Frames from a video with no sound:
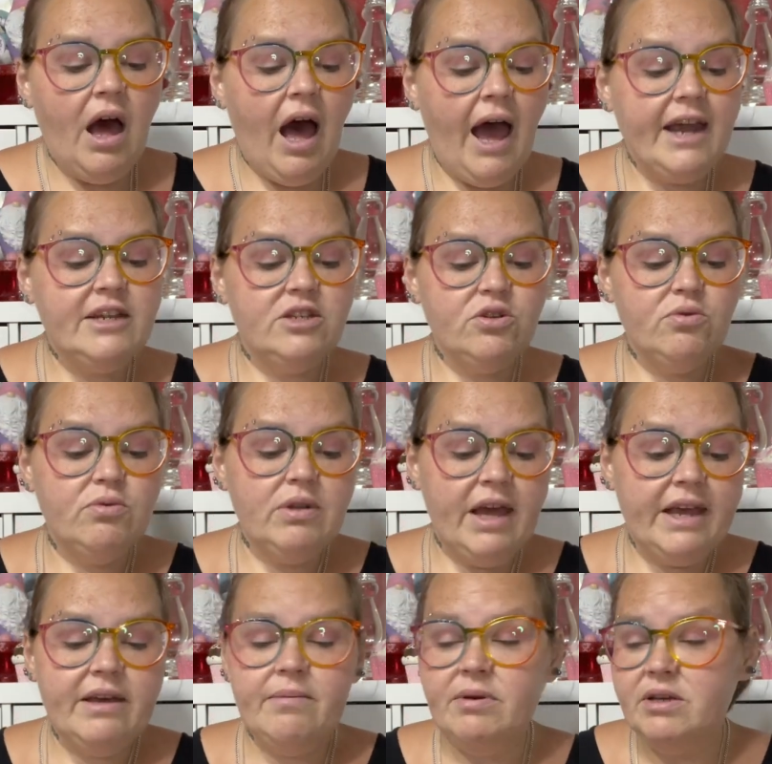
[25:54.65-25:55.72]
I do
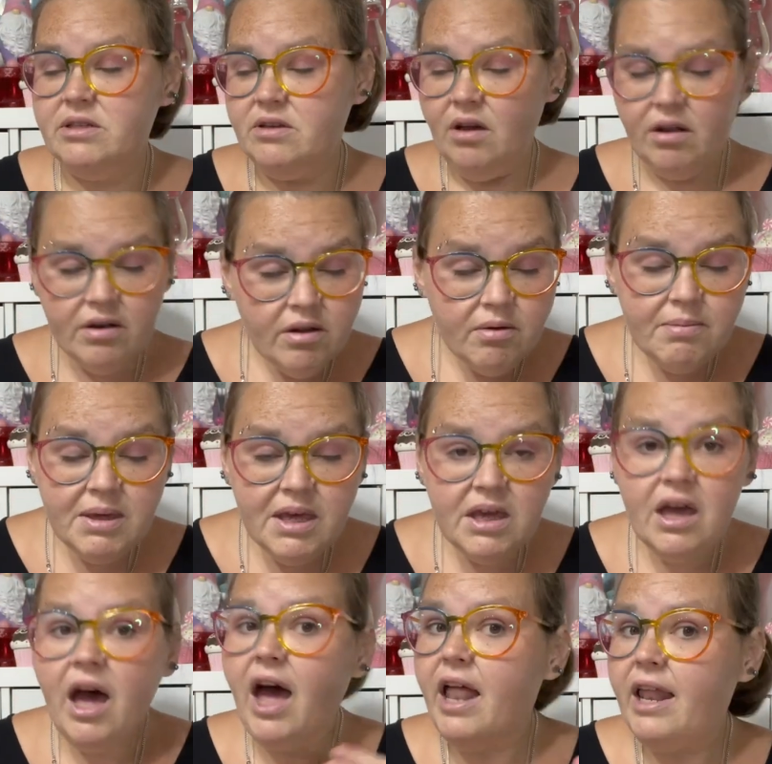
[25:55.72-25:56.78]
like them because y'all know
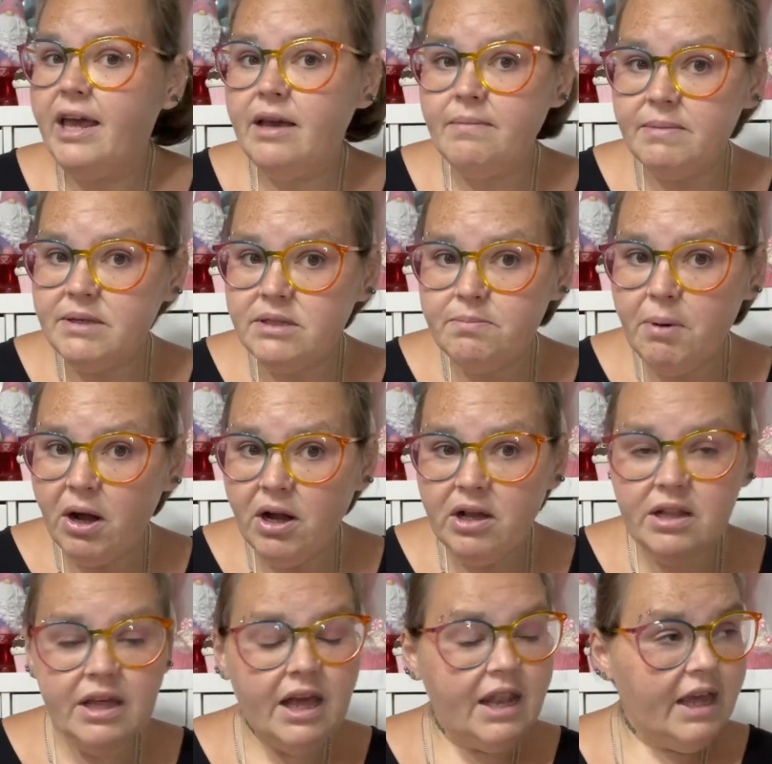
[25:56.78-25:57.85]
me. I like my
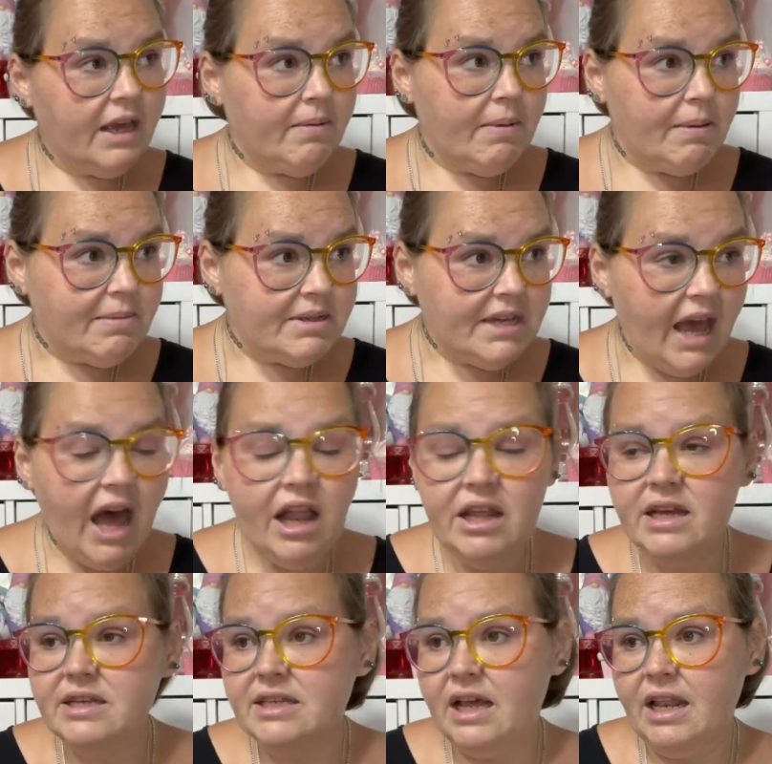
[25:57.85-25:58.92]
sparkly, I like my
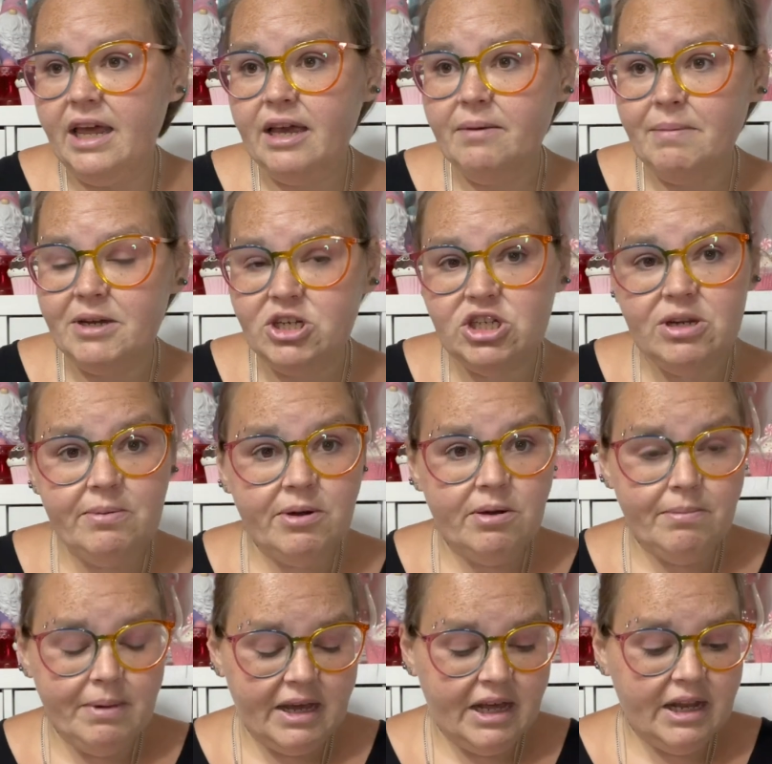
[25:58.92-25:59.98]
metallics, I like my shimmer,
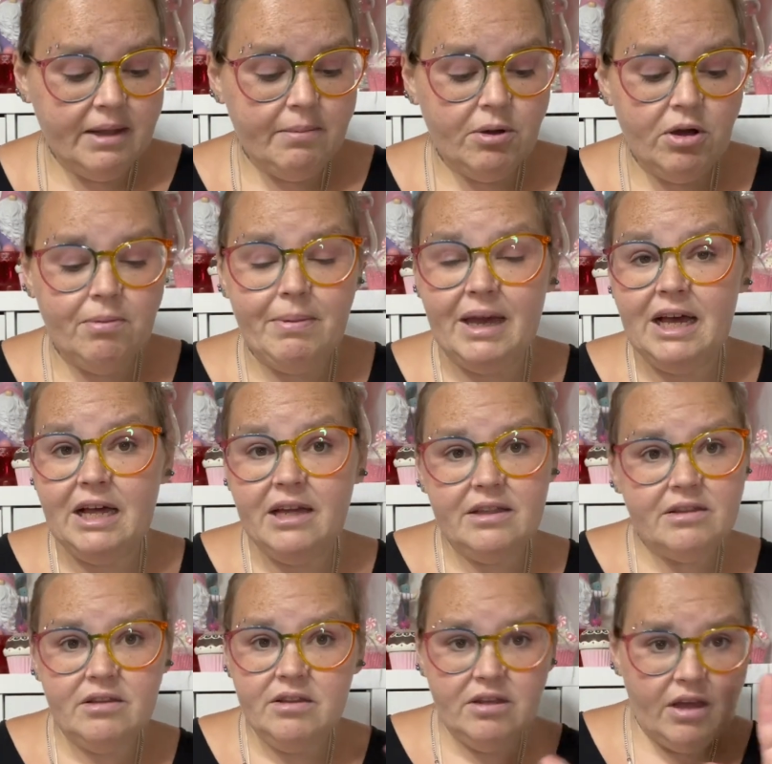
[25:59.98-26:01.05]
my glimmer, my
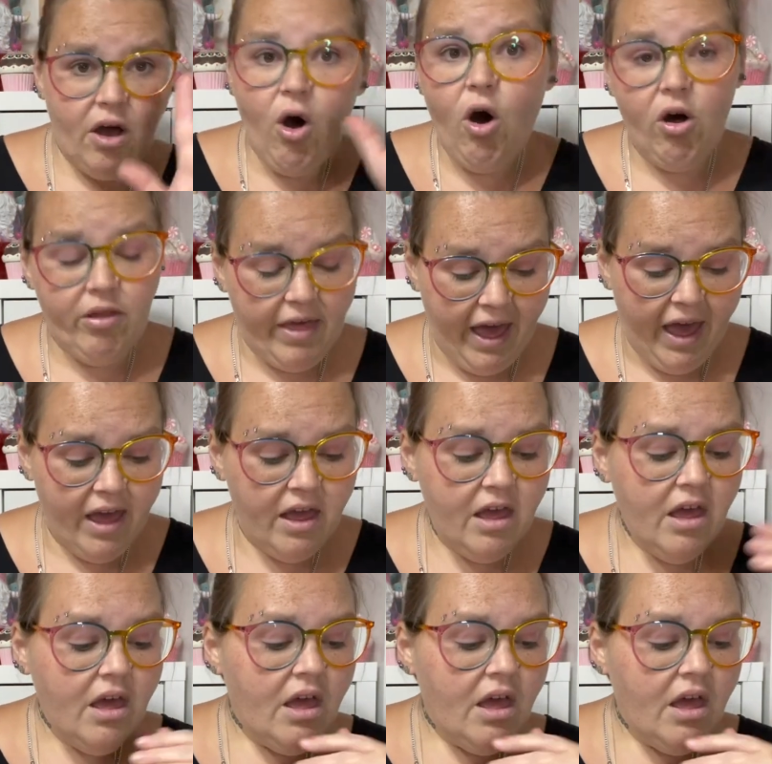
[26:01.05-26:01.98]
all that.